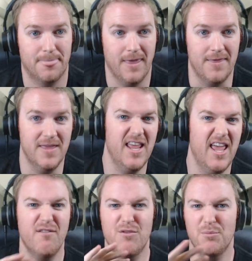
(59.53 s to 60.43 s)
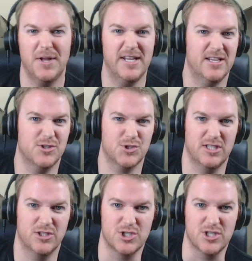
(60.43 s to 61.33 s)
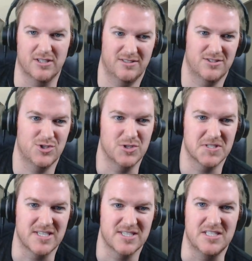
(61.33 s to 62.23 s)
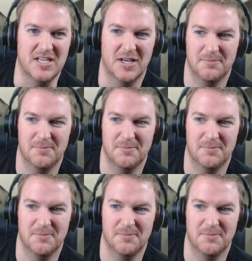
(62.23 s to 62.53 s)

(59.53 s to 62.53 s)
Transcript: and then everybody else kills you as soon as they see you.